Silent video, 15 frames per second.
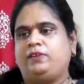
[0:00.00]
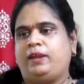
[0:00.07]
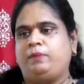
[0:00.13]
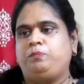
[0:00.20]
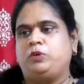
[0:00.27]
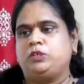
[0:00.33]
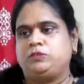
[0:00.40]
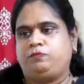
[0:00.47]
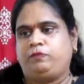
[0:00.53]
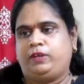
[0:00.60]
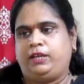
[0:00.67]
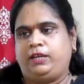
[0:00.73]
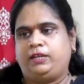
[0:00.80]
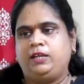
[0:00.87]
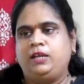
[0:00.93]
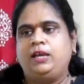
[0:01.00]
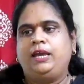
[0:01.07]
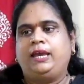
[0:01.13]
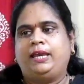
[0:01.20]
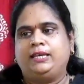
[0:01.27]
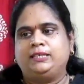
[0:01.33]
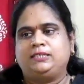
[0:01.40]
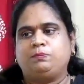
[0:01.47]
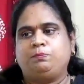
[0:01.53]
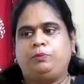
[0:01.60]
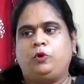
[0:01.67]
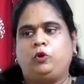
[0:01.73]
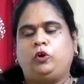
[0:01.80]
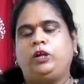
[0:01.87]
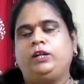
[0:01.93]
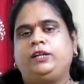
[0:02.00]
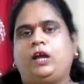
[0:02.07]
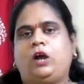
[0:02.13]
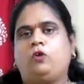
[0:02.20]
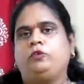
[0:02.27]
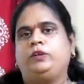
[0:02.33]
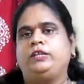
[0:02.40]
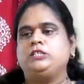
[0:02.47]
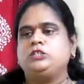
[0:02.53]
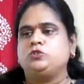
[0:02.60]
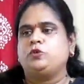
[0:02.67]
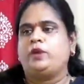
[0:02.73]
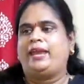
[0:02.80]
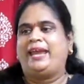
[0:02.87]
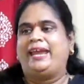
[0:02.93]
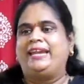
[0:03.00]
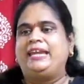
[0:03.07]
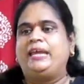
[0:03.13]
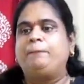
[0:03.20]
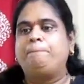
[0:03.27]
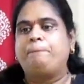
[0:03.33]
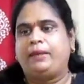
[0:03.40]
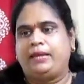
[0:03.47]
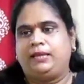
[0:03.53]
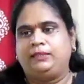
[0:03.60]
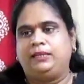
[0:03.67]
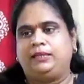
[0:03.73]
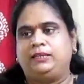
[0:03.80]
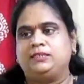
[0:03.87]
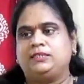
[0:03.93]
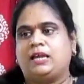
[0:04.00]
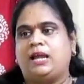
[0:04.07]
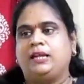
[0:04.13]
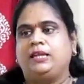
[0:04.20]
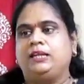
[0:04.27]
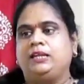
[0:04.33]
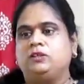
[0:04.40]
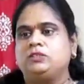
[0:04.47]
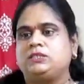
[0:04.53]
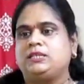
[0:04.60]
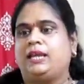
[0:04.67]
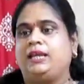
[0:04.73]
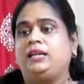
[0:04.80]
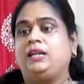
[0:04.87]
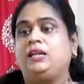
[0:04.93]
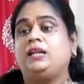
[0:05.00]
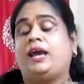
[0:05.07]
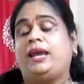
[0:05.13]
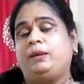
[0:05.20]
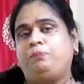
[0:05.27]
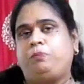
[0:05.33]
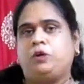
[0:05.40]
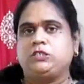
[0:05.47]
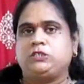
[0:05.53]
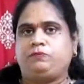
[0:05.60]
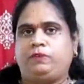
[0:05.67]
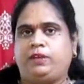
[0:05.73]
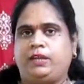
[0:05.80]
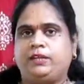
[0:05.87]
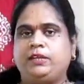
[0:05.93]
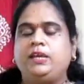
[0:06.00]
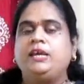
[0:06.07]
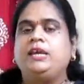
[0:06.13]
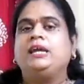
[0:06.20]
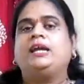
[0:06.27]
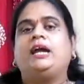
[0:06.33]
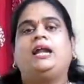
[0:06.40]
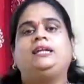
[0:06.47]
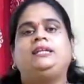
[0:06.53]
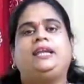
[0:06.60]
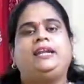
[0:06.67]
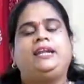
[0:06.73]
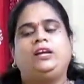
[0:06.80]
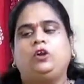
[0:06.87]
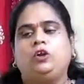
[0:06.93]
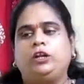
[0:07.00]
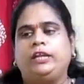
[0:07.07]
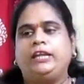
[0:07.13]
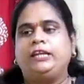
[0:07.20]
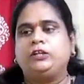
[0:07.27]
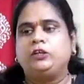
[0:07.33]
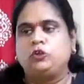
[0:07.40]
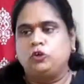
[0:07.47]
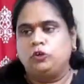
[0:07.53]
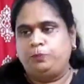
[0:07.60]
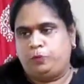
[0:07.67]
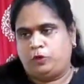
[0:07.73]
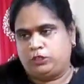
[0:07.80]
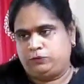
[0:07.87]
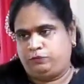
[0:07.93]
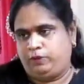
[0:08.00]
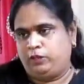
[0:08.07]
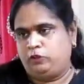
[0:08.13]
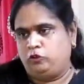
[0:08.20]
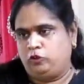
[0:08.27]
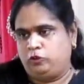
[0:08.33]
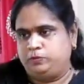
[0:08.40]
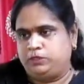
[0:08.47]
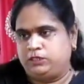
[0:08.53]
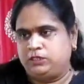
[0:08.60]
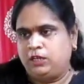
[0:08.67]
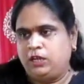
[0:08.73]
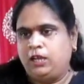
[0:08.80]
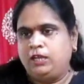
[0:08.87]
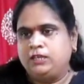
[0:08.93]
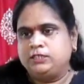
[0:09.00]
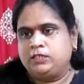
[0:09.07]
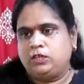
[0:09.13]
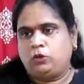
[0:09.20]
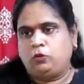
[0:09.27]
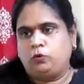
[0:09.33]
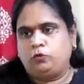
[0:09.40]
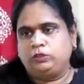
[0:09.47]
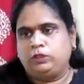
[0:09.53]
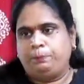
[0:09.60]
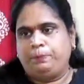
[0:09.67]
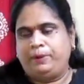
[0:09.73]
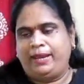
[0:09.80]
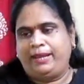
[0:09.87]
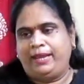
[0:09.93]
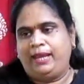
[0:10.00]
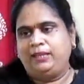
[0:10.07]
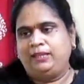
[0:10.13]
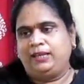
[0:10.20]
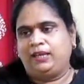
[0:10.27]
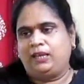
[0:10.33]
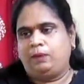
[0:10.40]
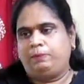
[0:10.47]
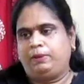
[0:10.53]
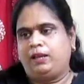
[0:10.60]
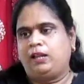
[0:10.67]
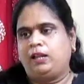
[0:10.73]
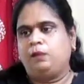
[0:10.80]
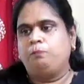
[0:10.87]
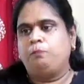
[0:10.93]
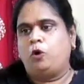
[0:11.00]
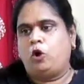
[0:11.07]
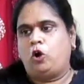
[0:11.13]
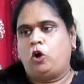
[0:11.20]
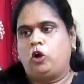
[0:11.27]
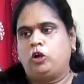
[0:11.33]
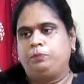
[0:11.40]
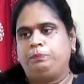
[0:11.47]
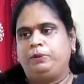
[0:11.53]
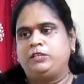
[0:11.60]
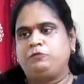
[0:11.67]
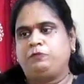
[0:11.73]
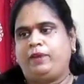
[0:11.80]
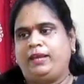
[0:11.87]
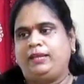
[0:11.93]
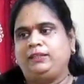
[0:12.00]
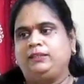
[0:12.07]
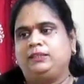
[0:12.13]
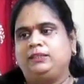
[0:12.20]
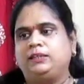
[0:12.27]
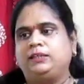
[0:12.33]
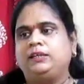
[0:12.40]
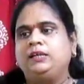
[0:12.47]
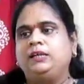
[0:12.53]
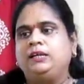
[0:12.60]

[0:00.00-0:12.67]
triphosphate, is broken down into ADP, that is adenosine diphosphate, containing only 2 phosphate groups. So, the breaking the chemical bond between the